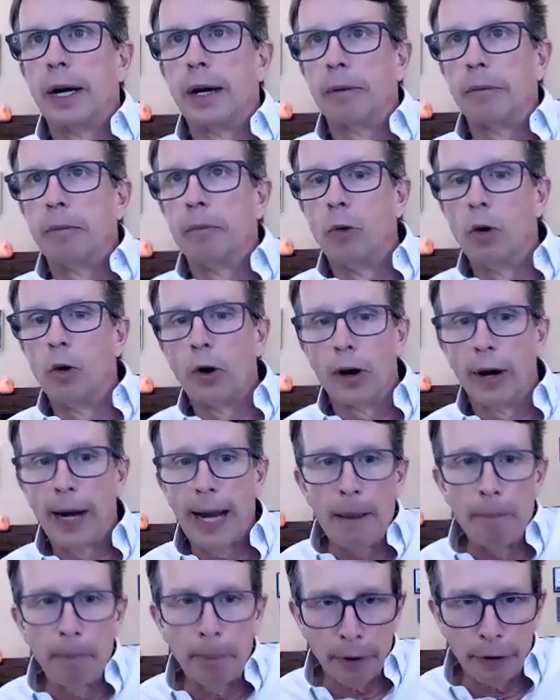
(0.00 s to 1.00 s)
more
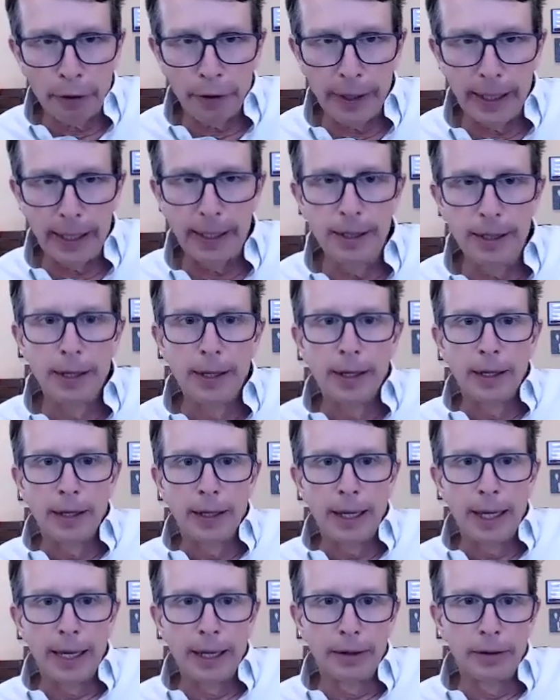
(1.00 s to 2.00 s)
empathy
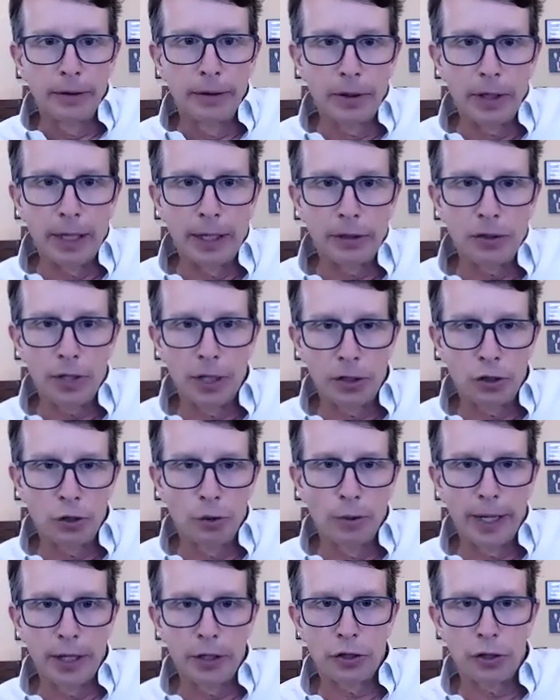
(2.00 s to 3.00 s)
and
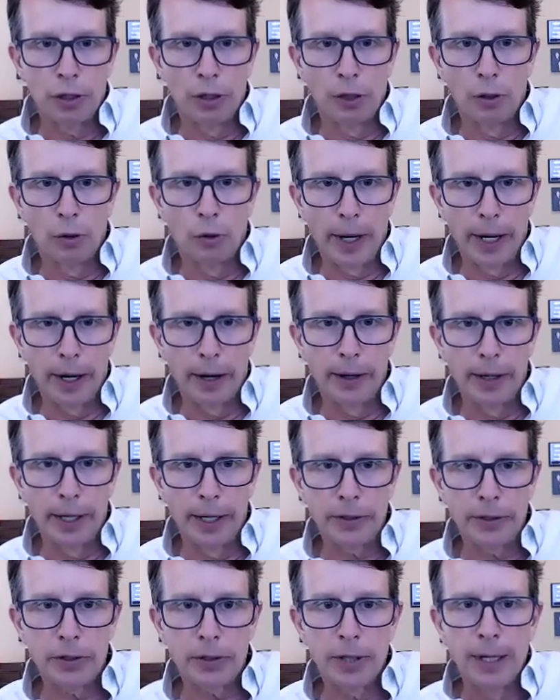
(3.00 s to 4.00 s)
situational
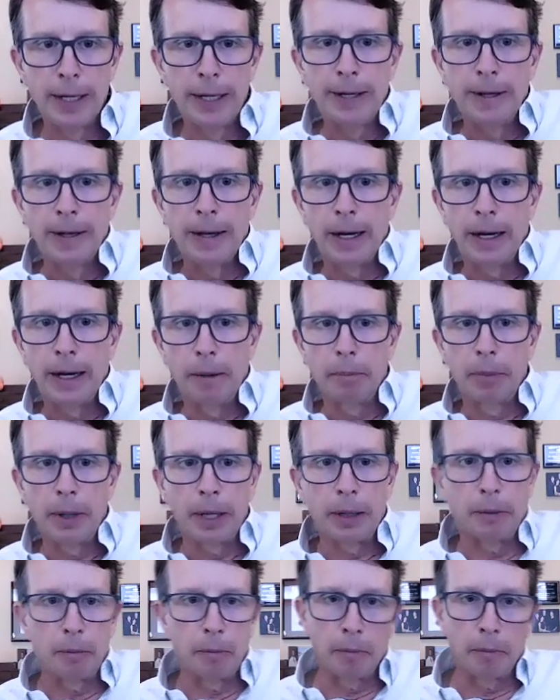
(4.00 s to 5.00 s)
awareness.
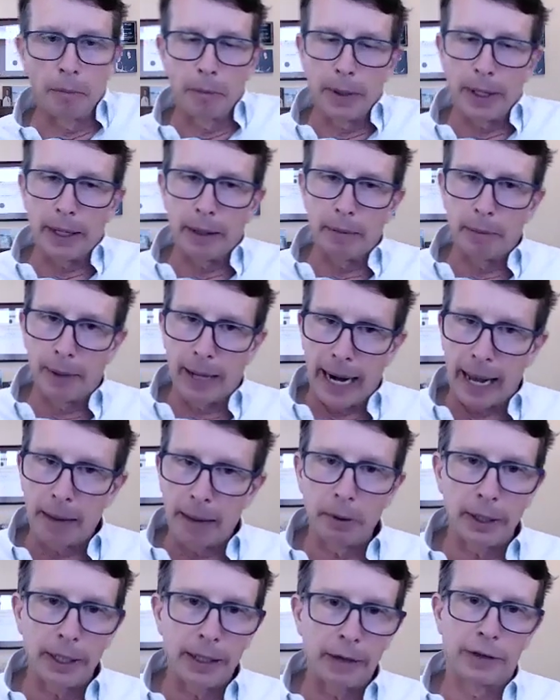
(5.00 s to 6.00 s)
But I
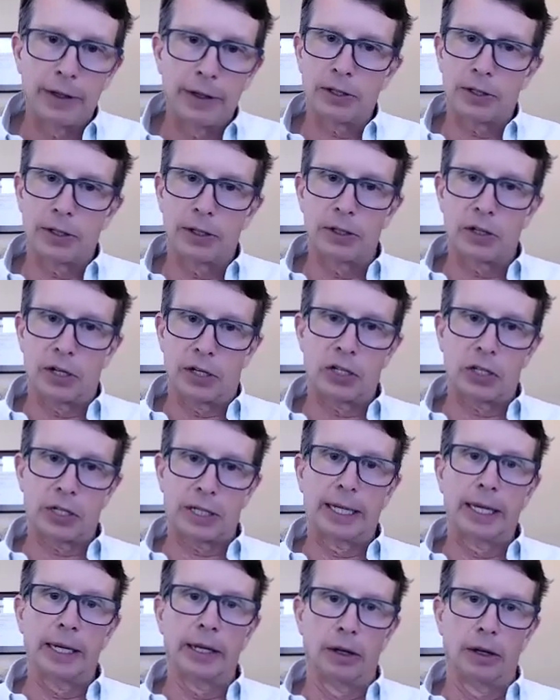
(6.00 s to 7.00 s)
believe this is a
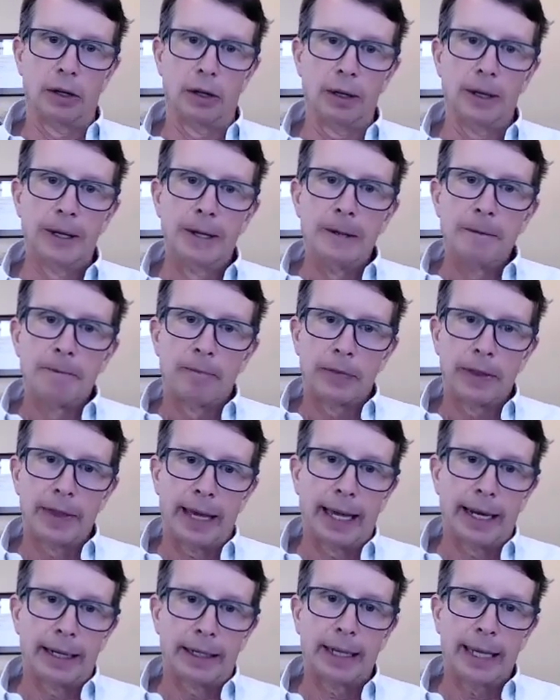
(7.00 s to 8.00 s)
skill
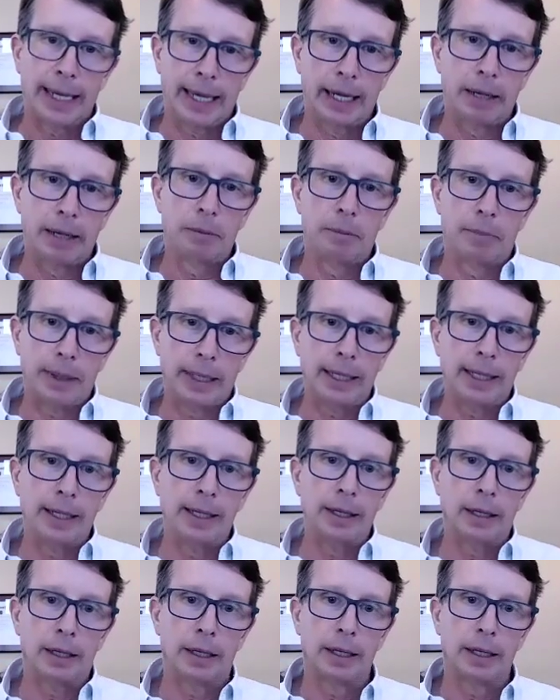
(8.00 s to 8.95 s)
that can be